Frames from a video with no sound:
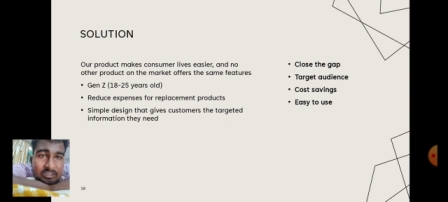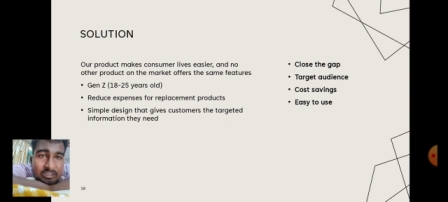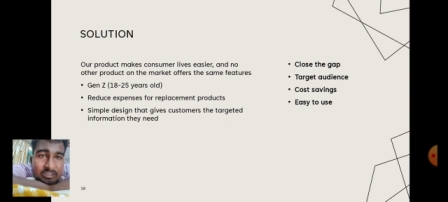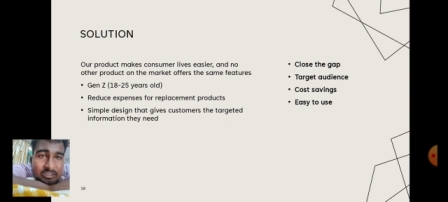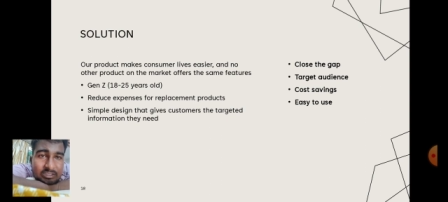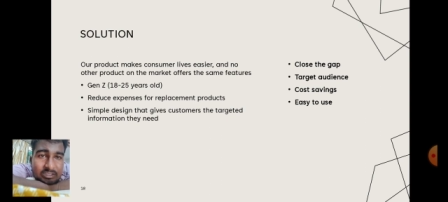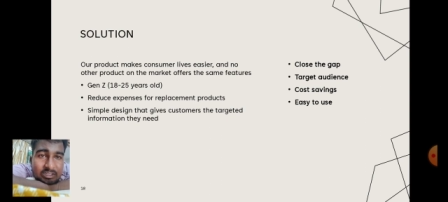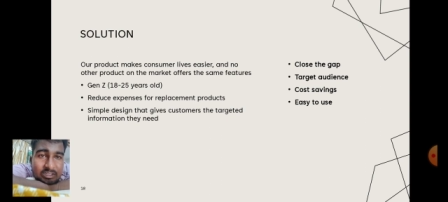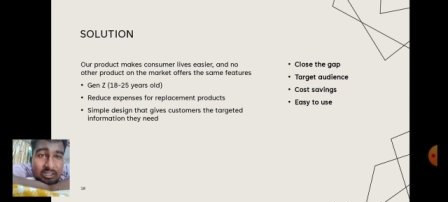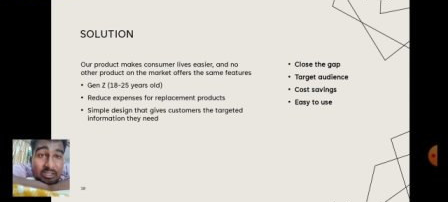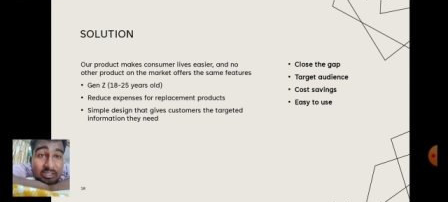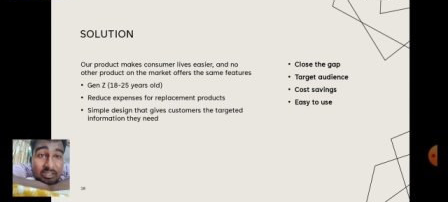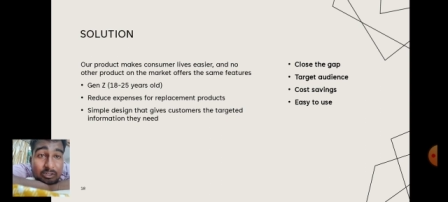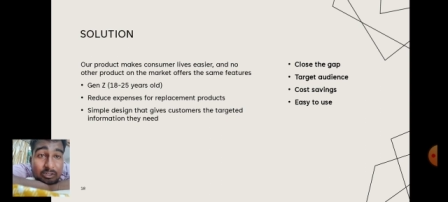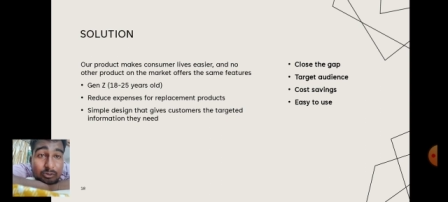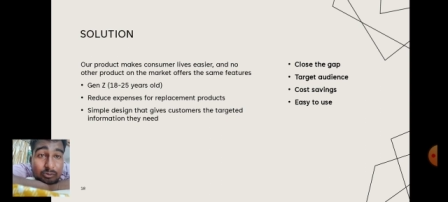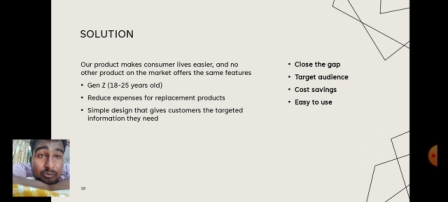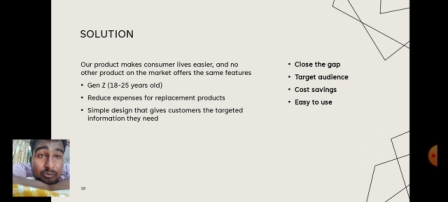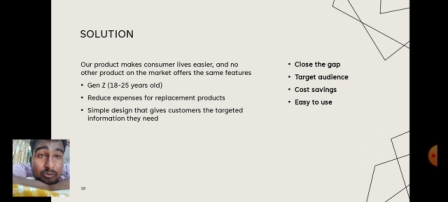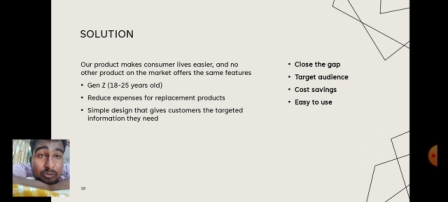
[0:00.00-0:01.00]
18 to
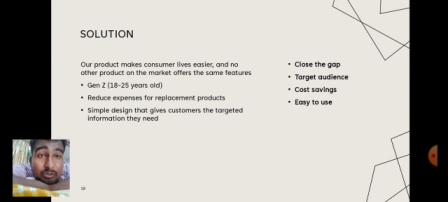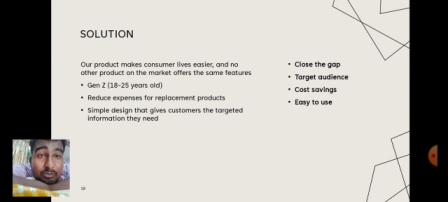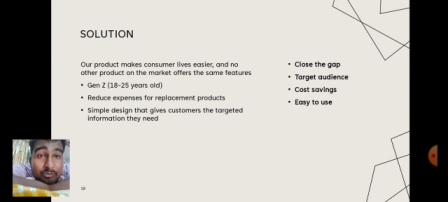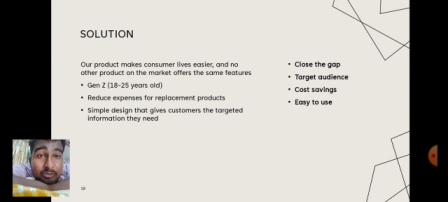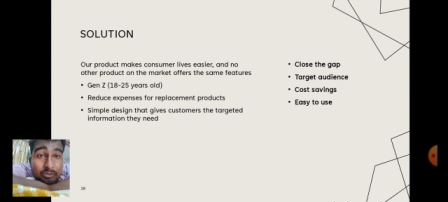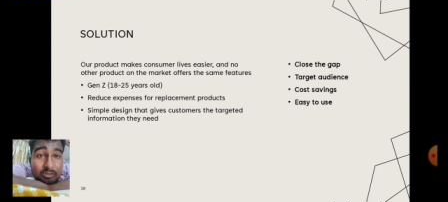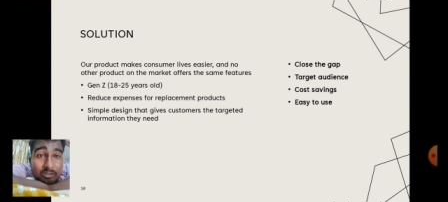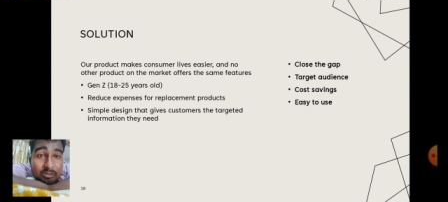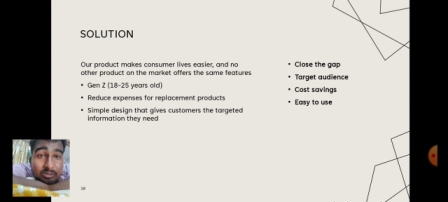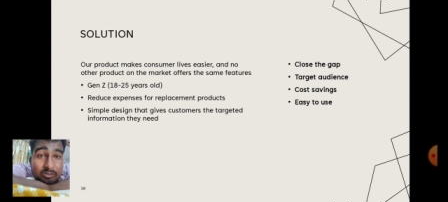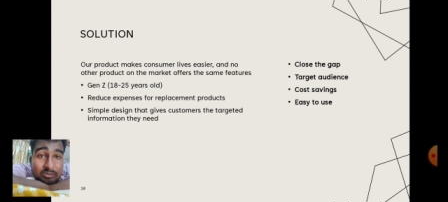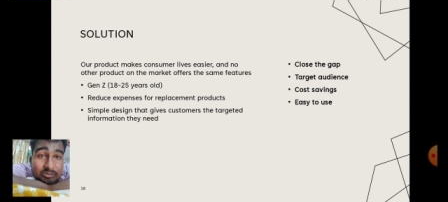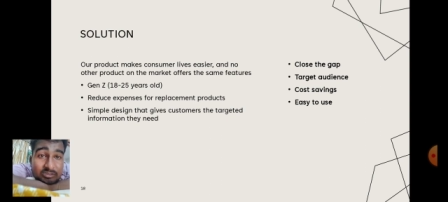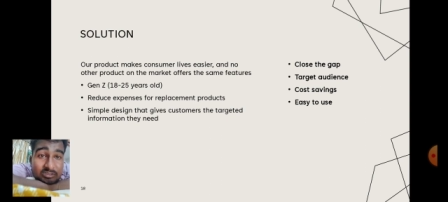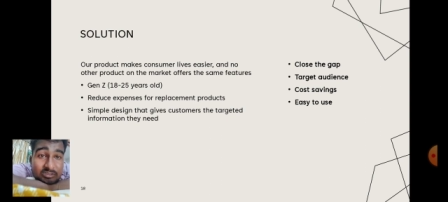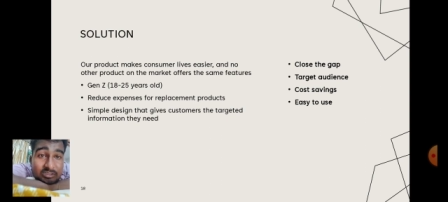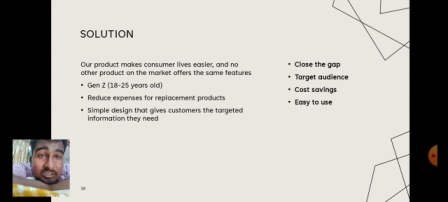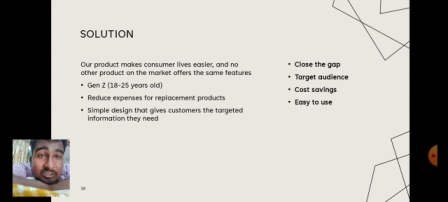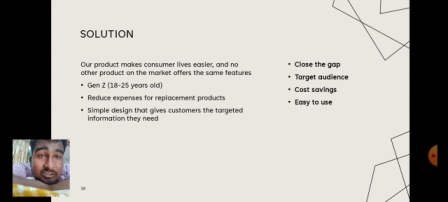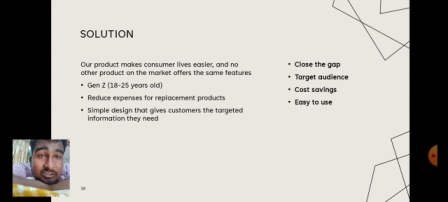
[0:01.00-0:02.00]
25-year-olds
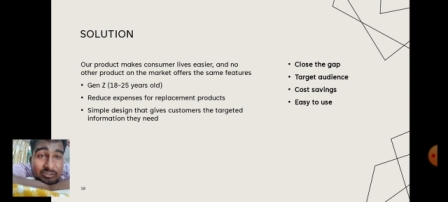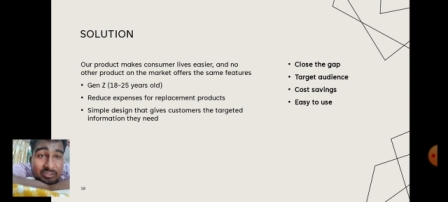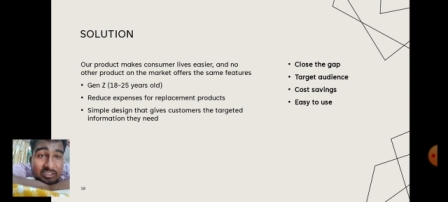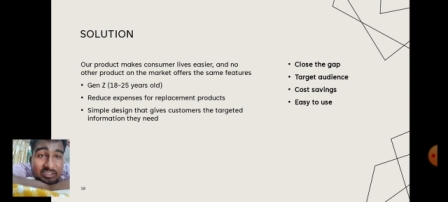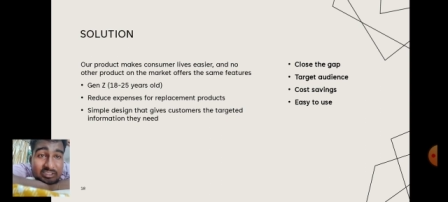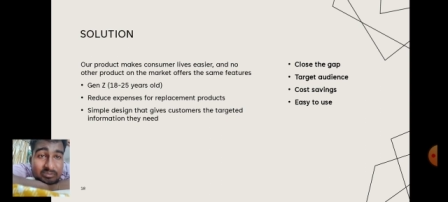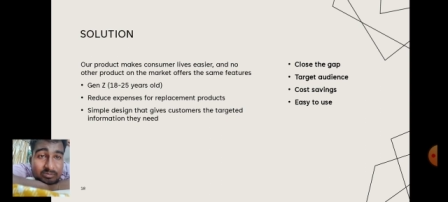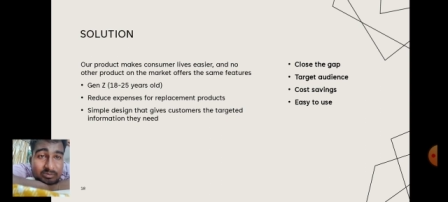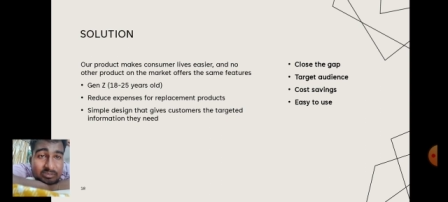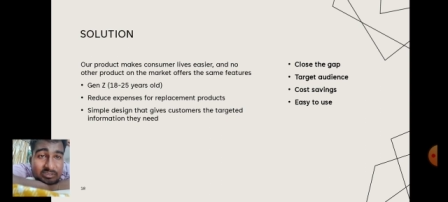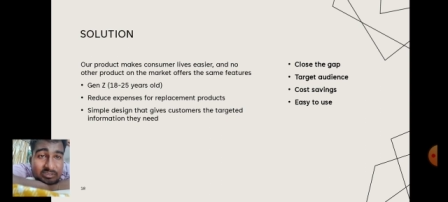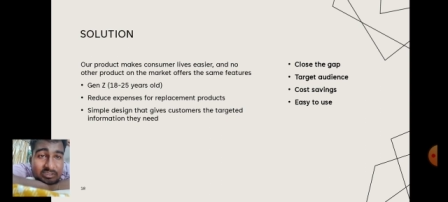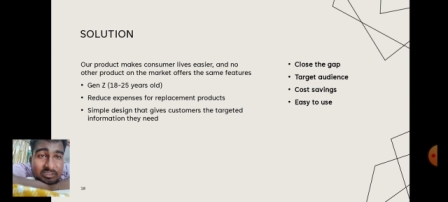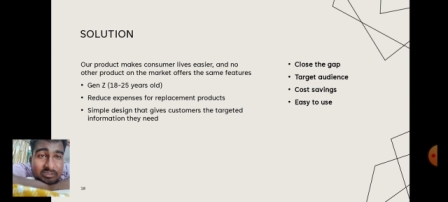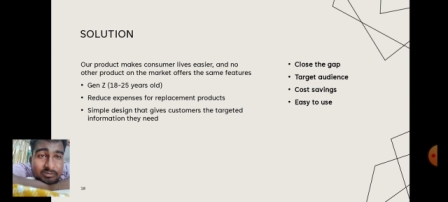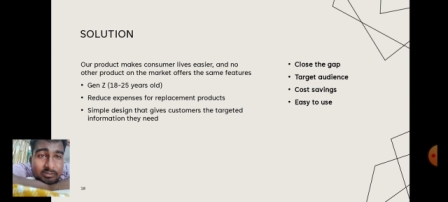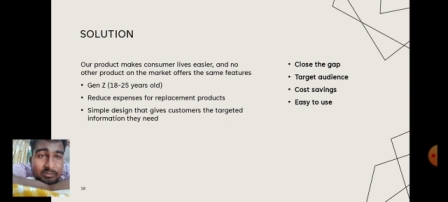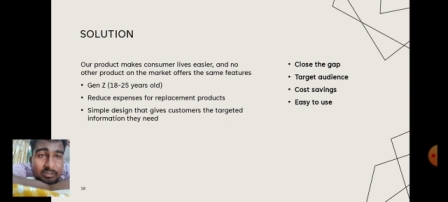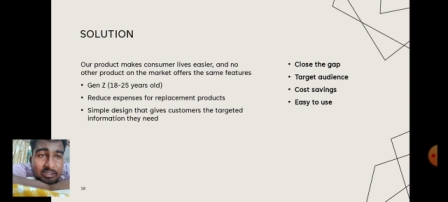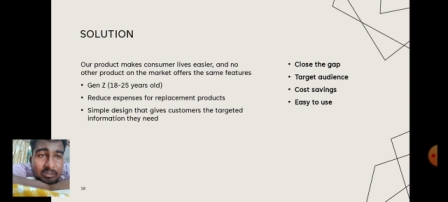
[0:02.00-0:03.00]
reduce expenses for
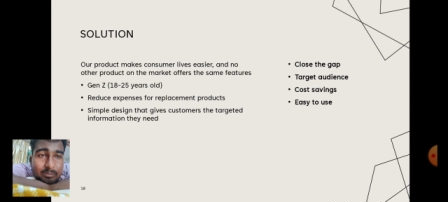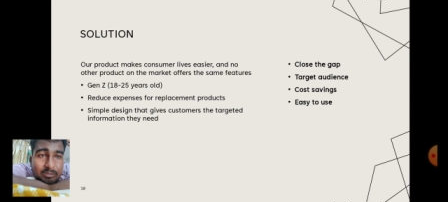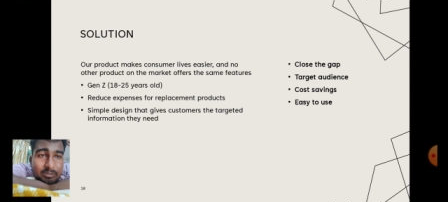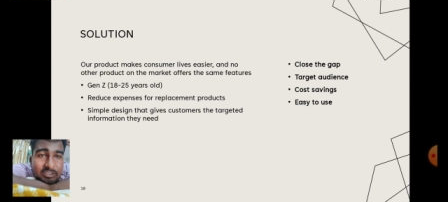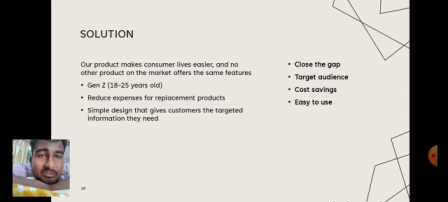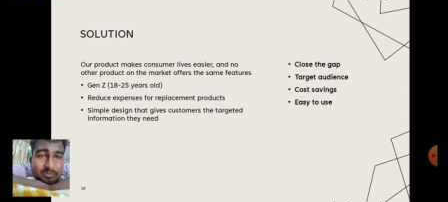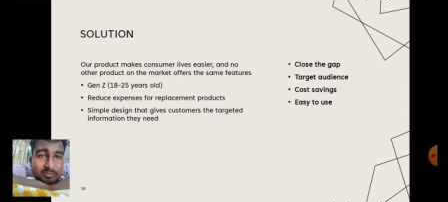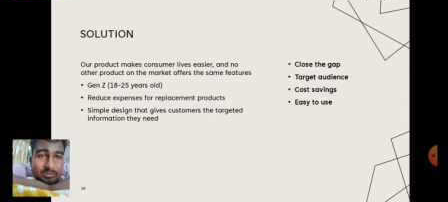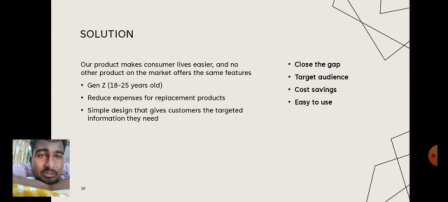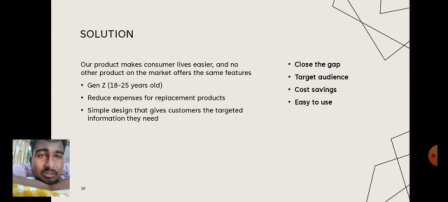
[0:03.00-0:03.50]
replacement